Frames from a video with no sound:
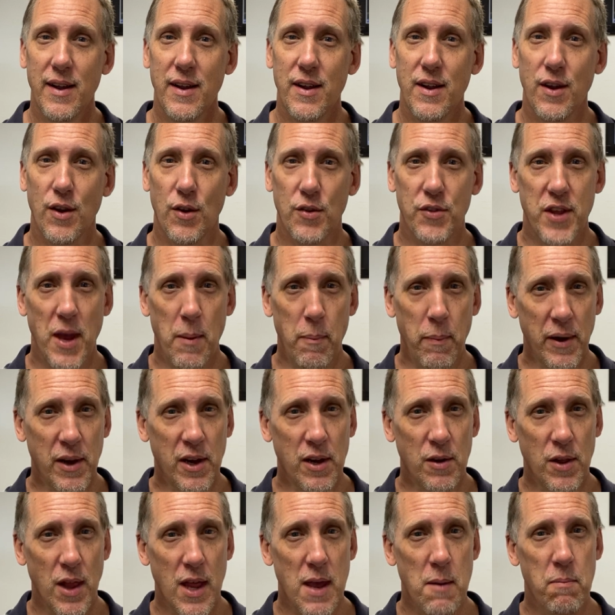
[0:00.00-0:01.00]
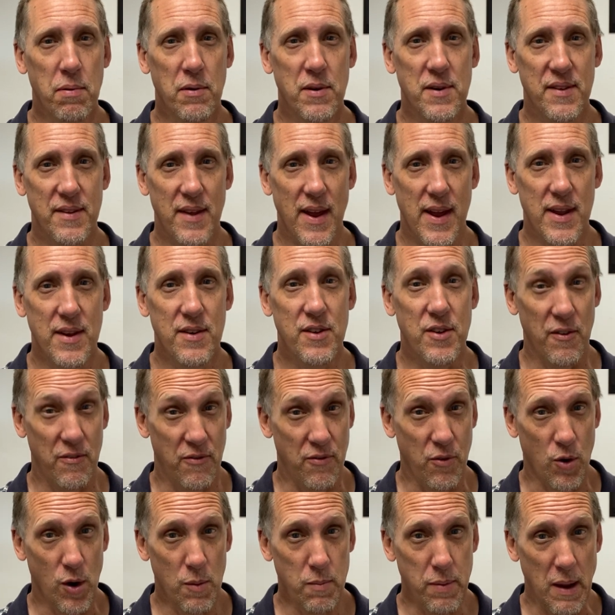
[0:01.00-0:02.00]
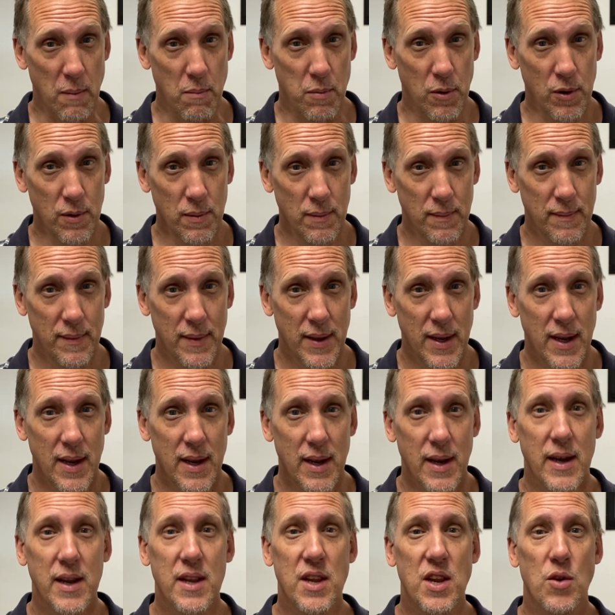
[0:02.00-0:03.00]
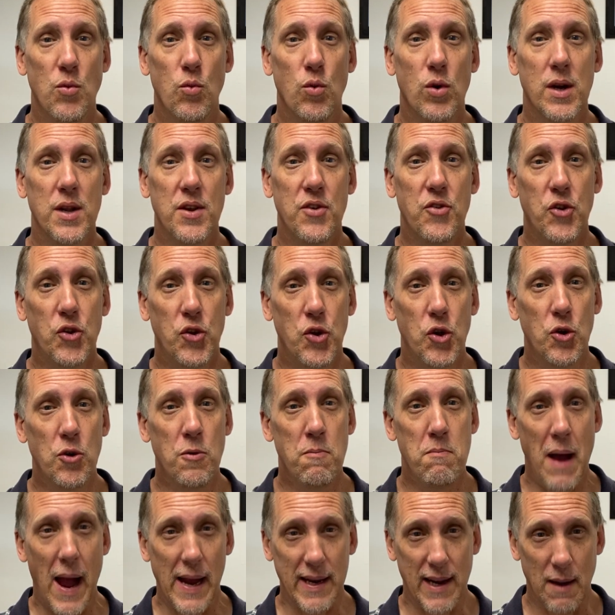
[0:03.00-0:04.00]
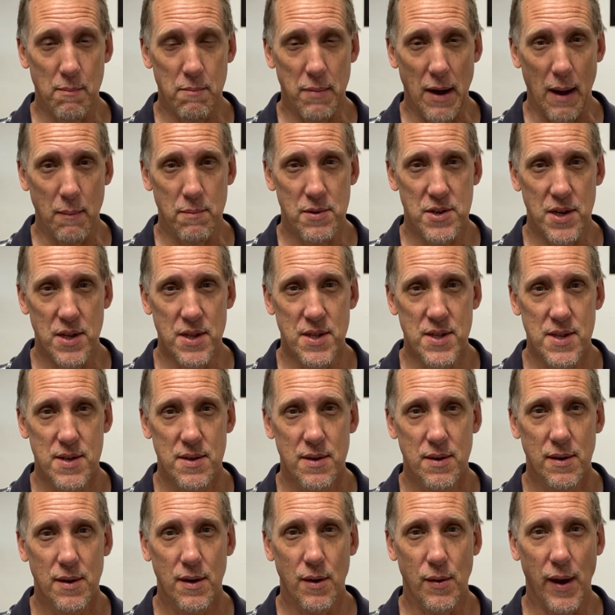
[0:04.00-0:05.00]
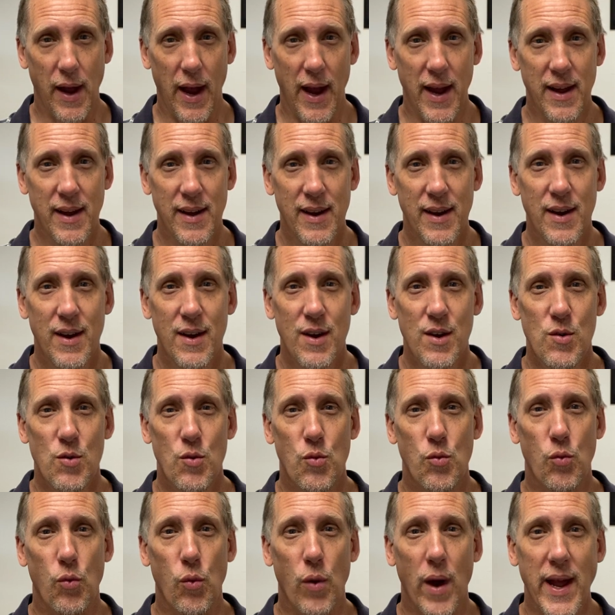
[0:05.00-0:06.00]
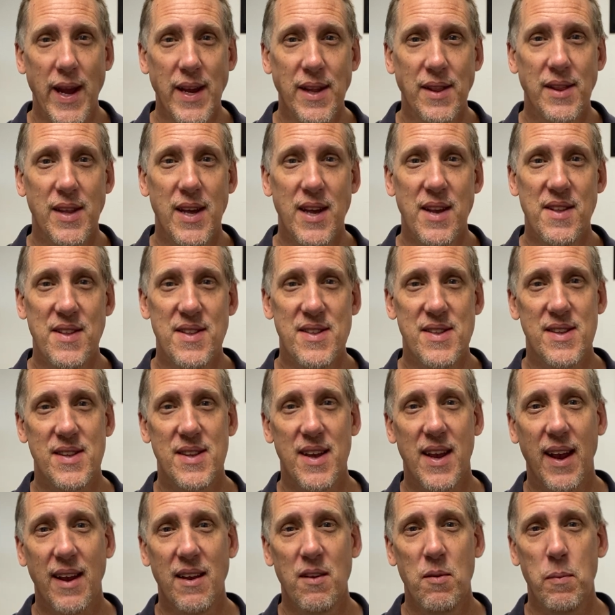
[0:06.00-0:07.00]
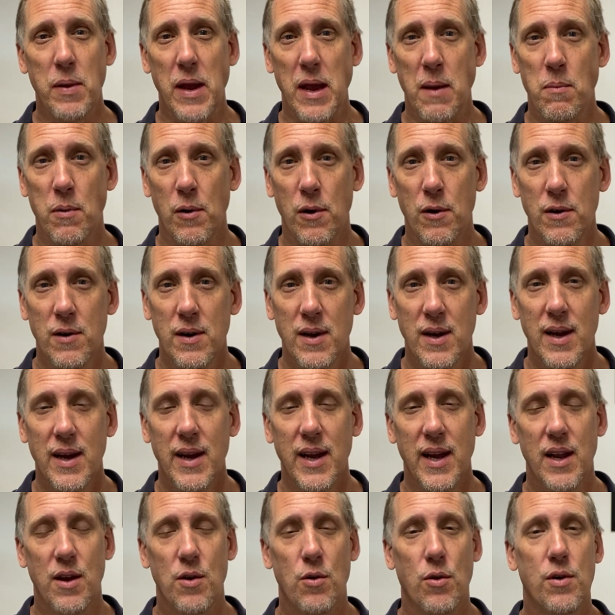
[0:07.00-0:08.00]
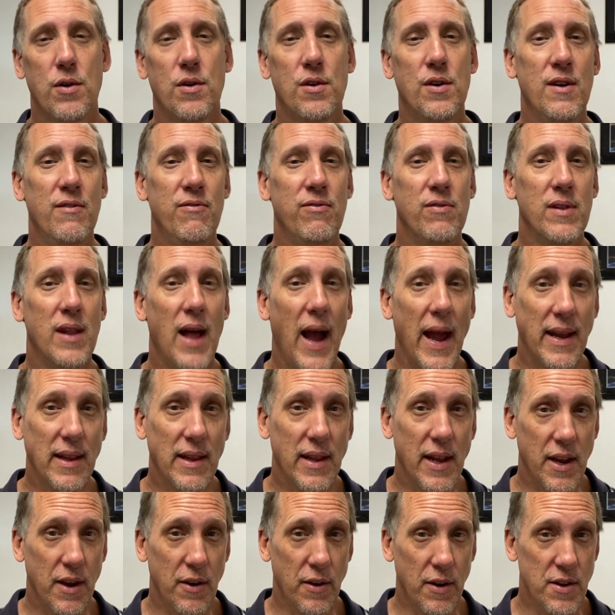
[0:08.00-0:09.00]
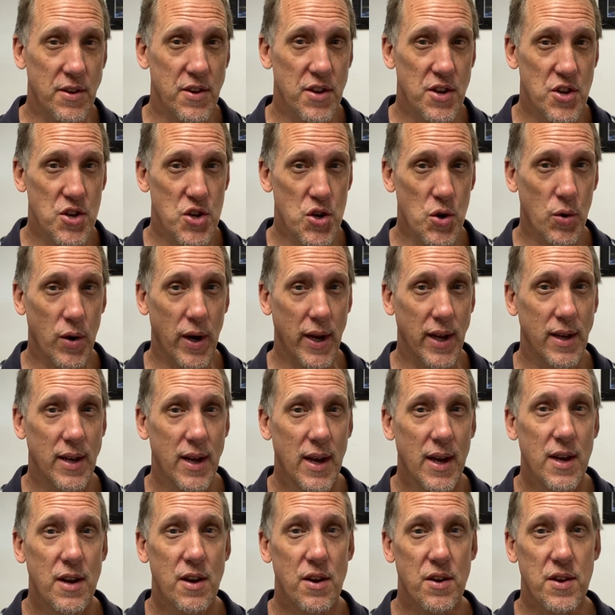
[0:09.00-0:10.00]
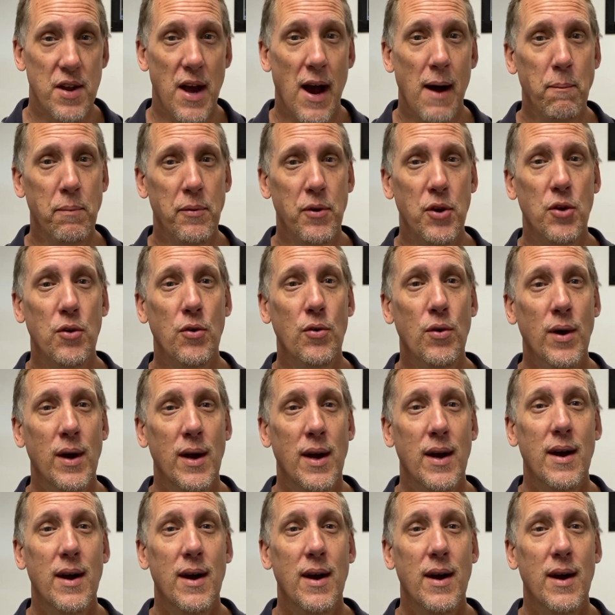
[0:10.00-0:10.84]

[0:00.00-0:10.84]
You'll typically present to 4 people, and you want 2 backup options, okay? Rank these 6 people in order of likelihood to join. Your top 2,